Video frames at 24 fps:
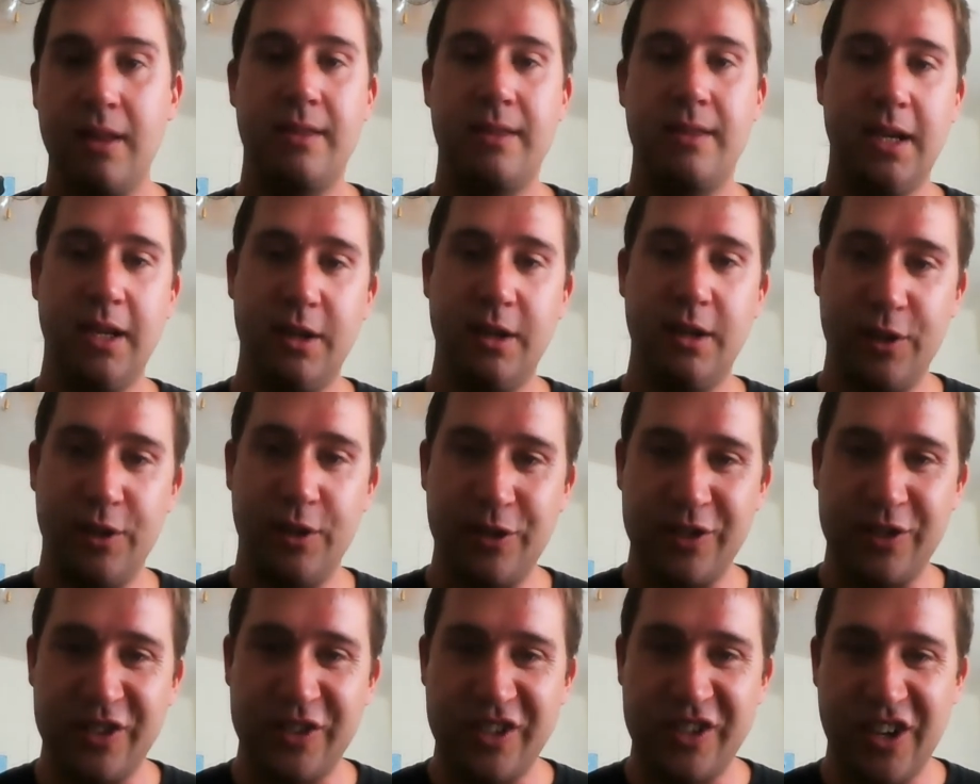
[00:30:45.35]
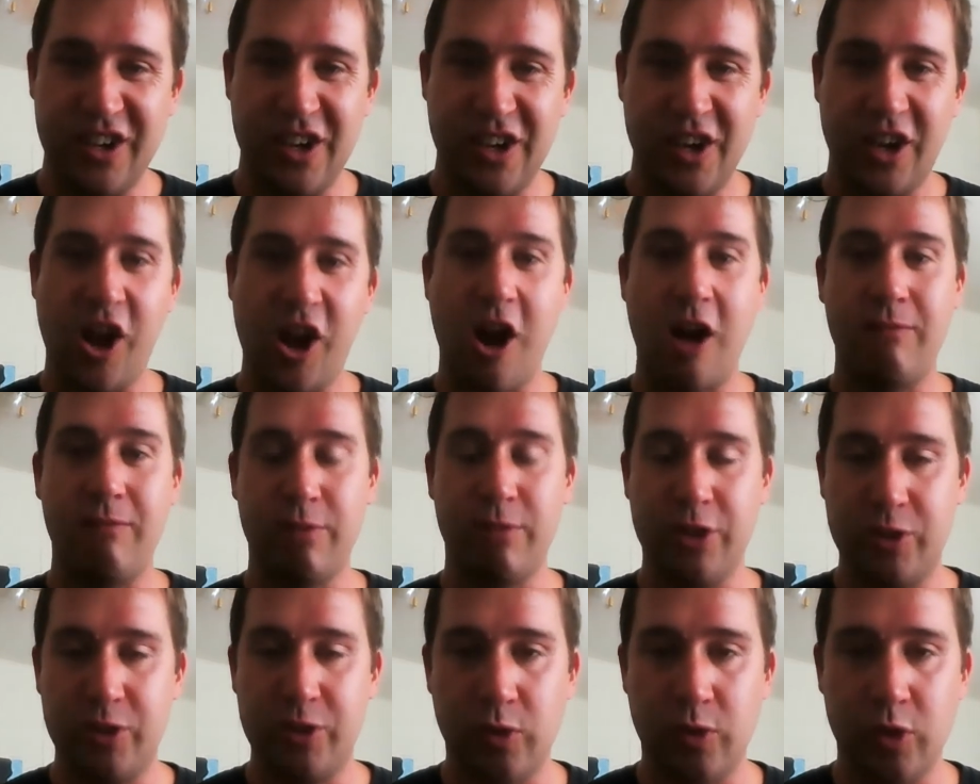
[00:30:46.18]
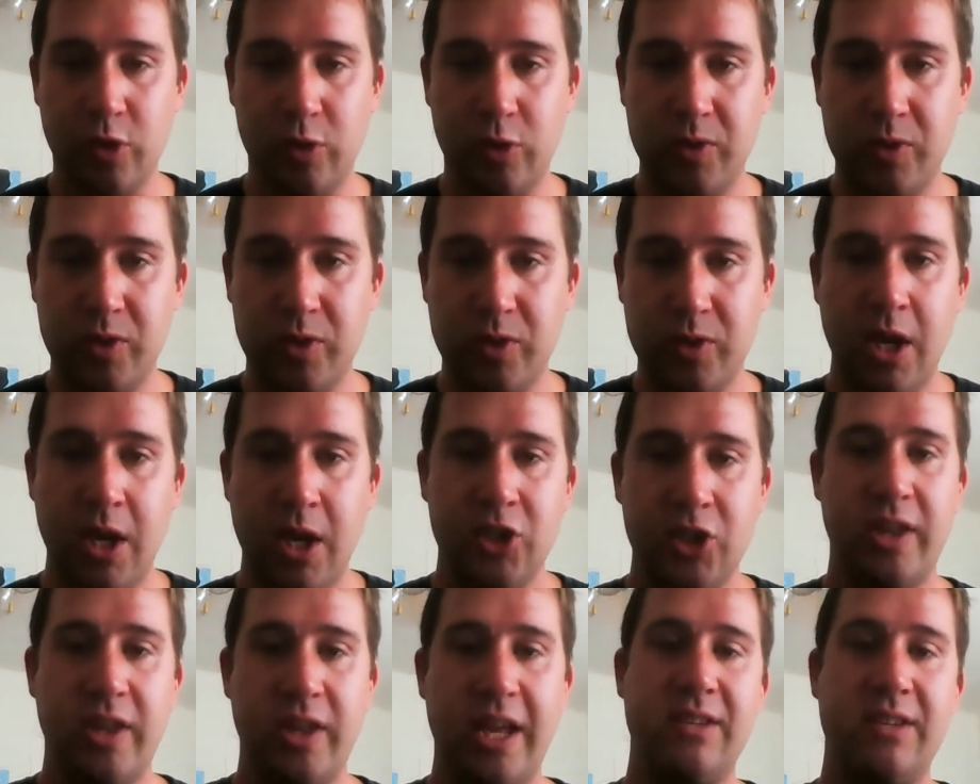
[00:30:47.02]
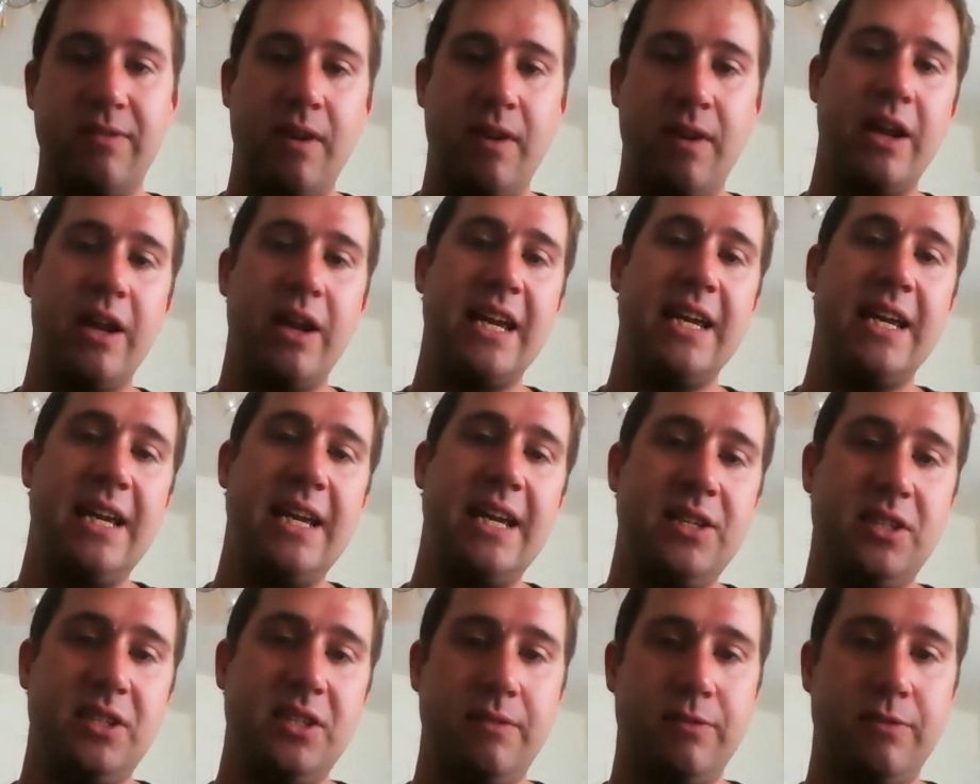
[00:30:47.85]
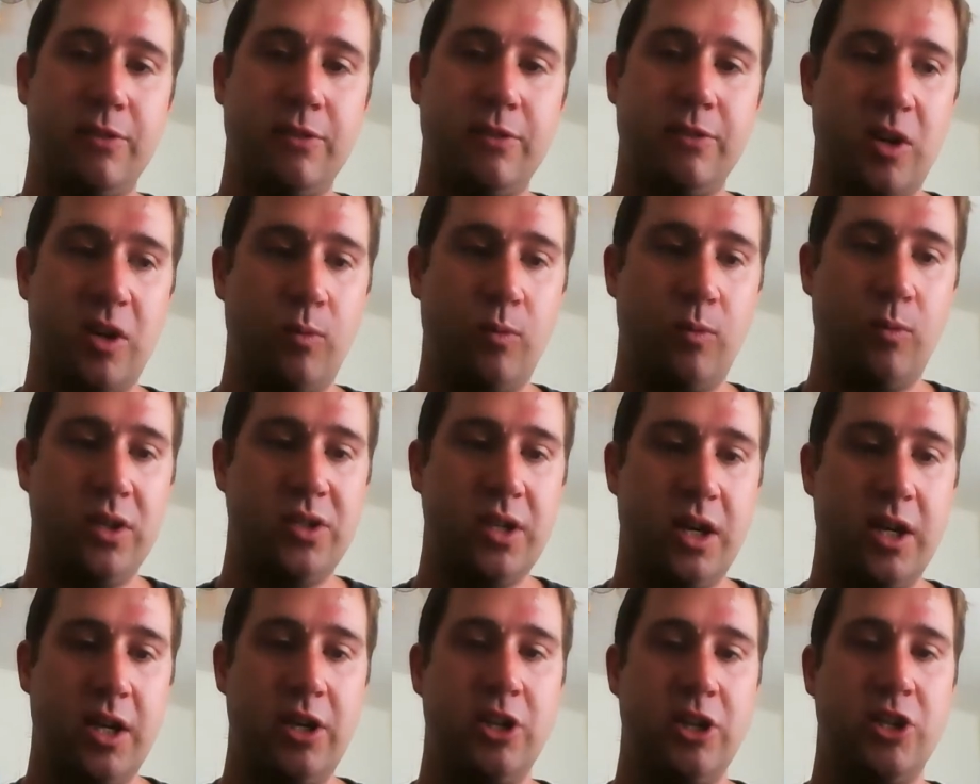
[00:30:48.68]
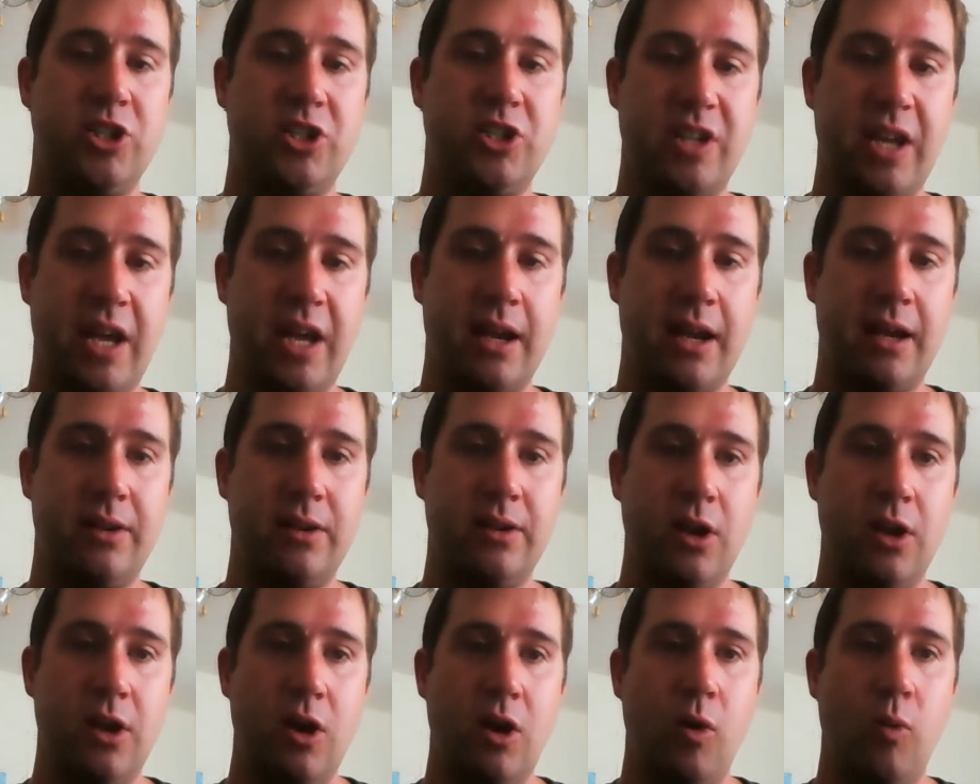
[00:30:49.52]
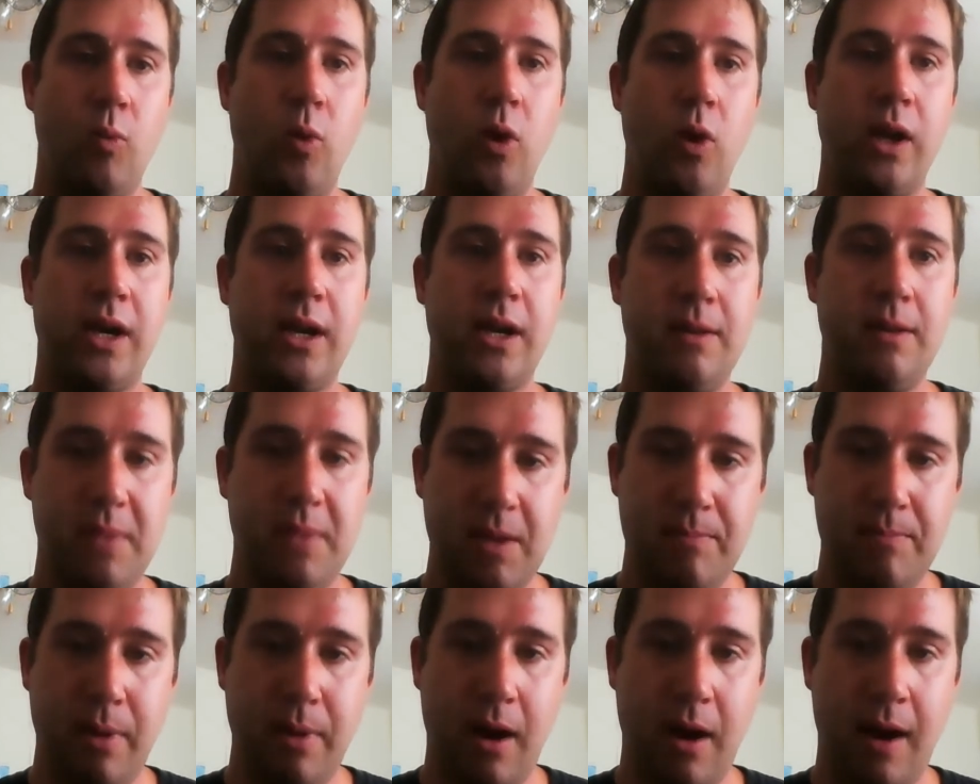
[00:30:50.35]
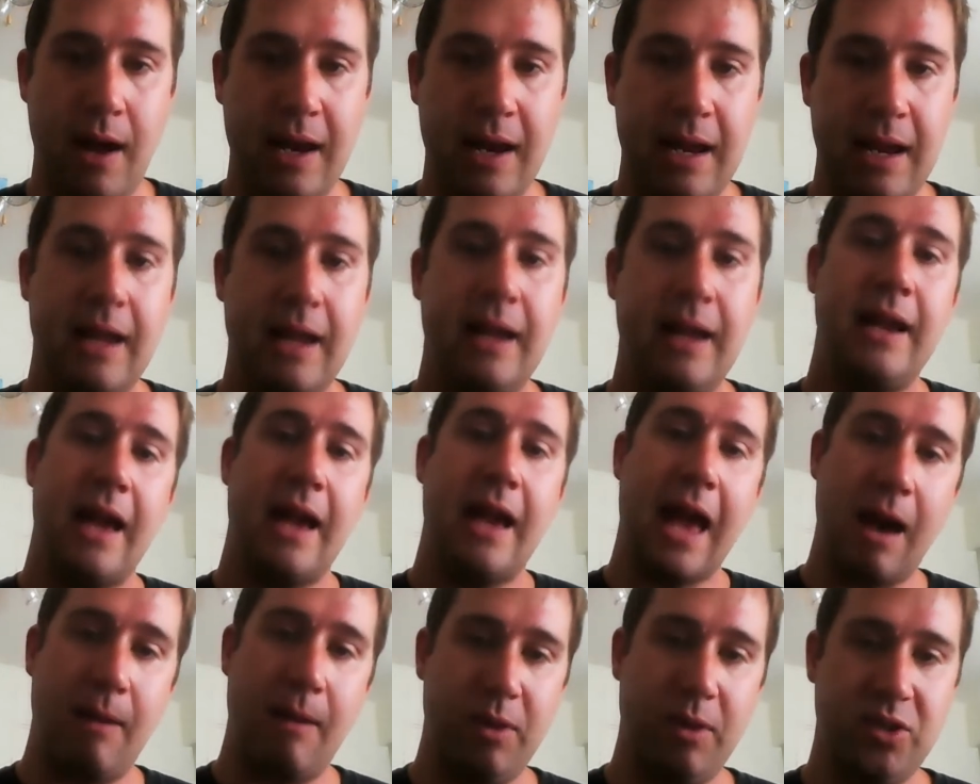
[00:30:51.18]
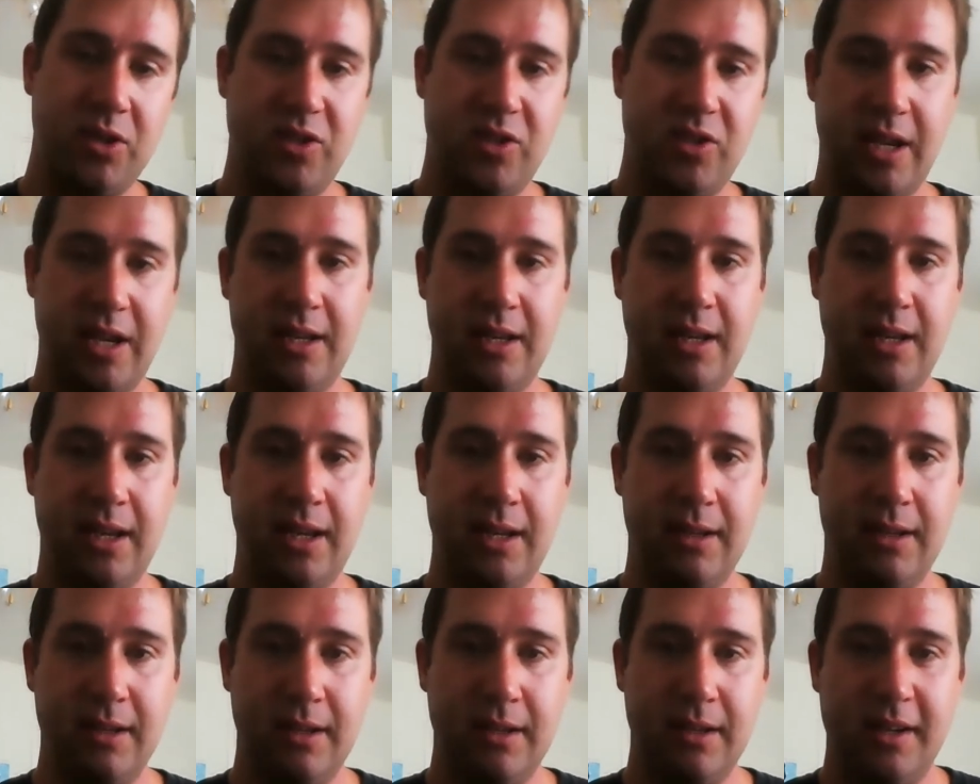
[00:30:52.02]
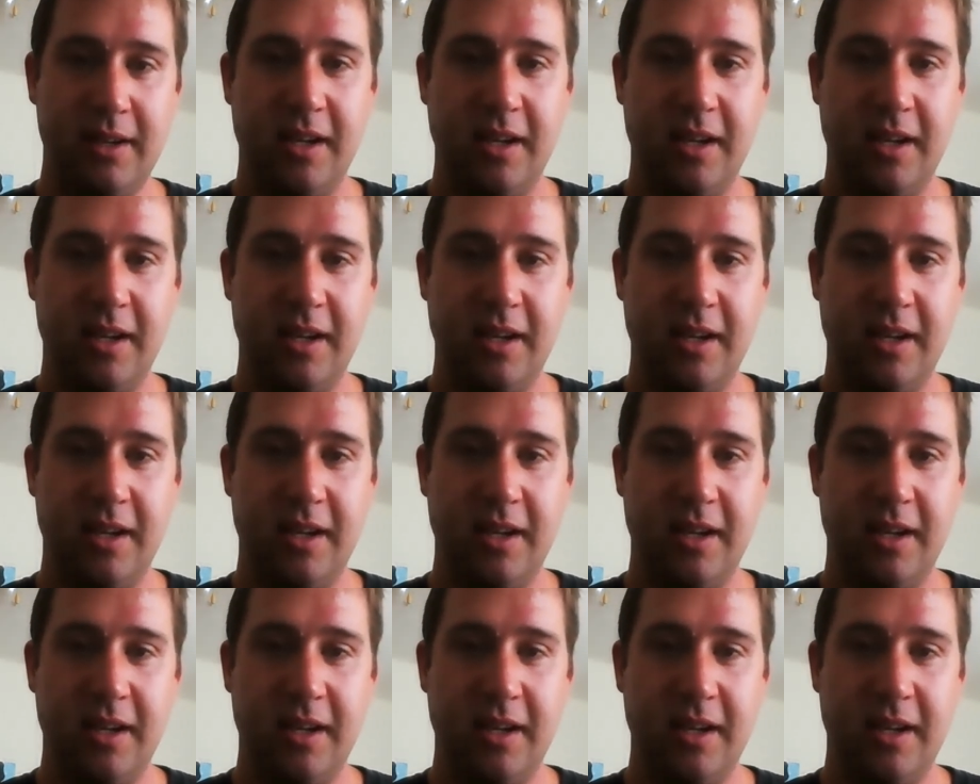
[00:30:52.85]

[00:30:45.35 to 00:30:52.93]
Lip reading: theaters, conference rooms, so that it's very easy for someone to understand what can be bought, how much they need.